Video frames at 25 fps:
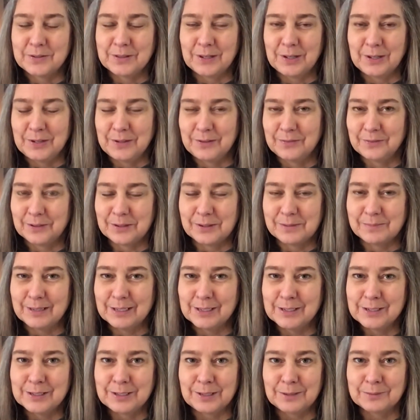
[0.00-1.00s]
Thank you very
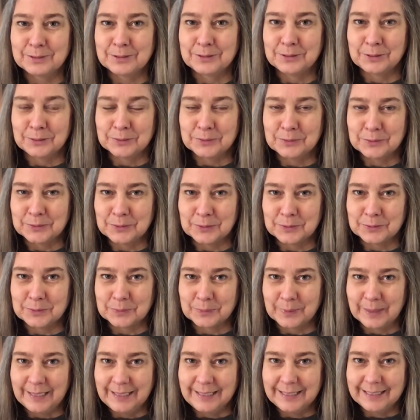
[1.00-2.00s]
much. That was so, so, so
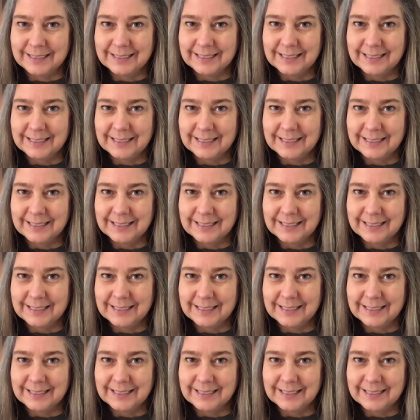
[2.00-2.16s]
sweet.